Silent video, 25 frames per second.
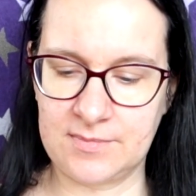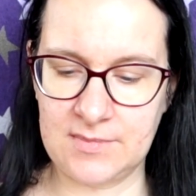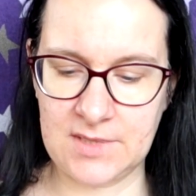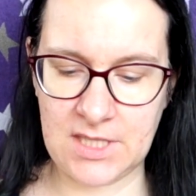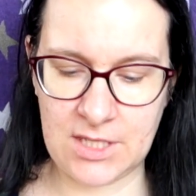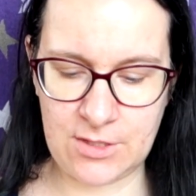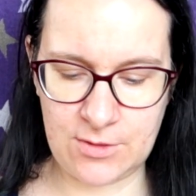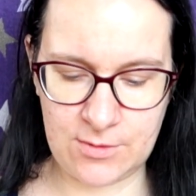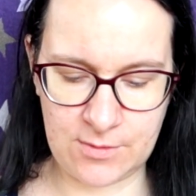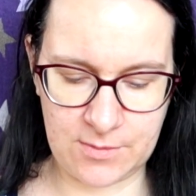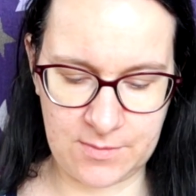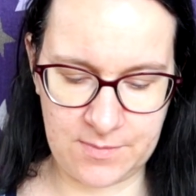
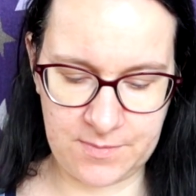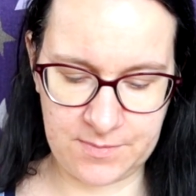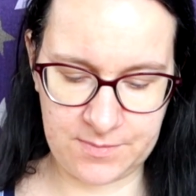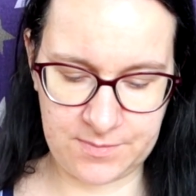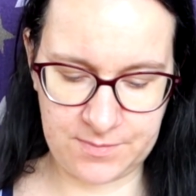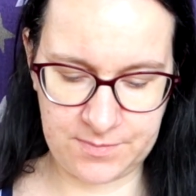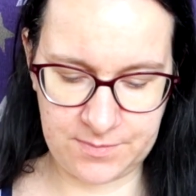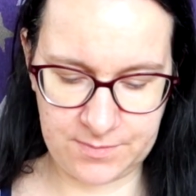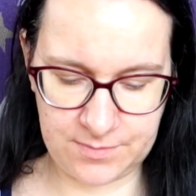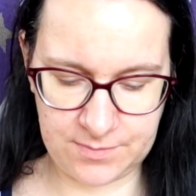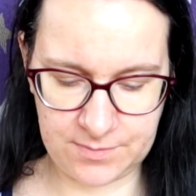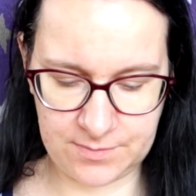Oh,
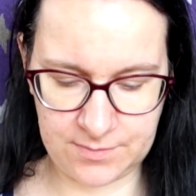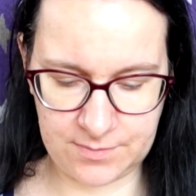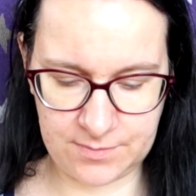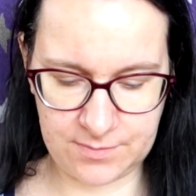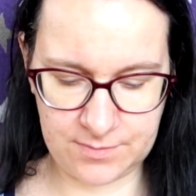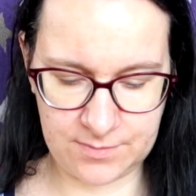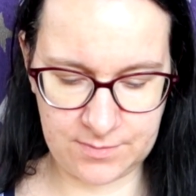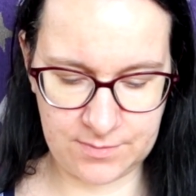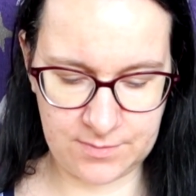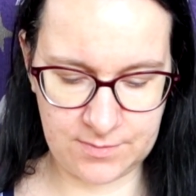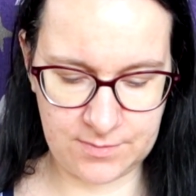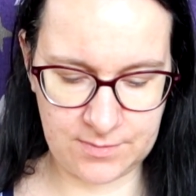
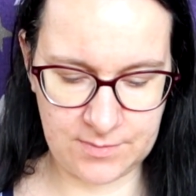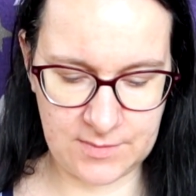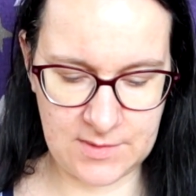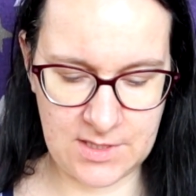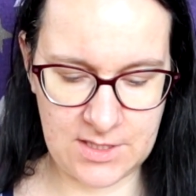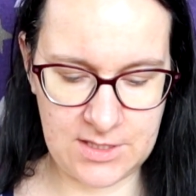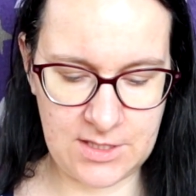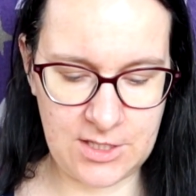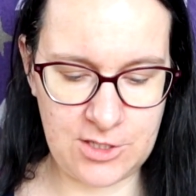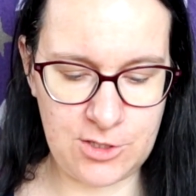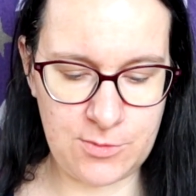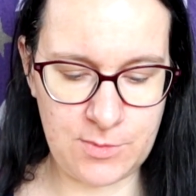
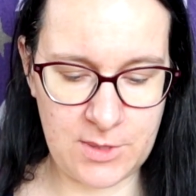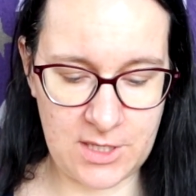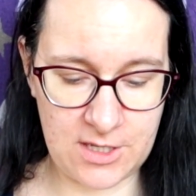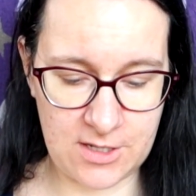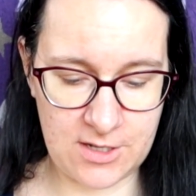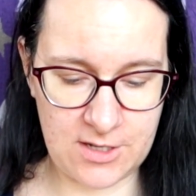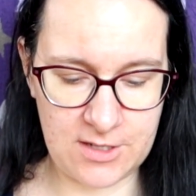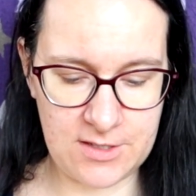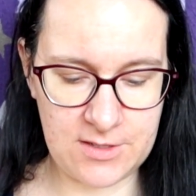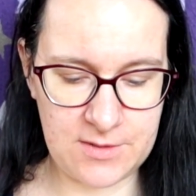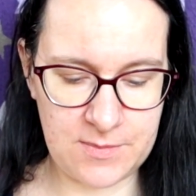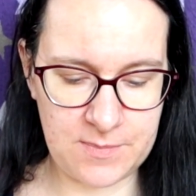stitch
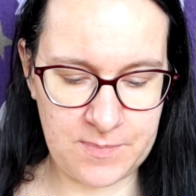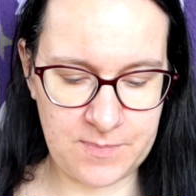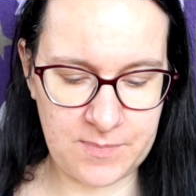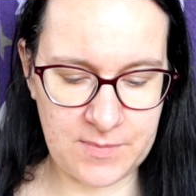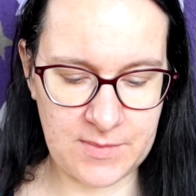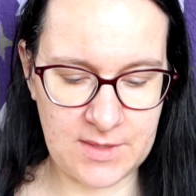markers.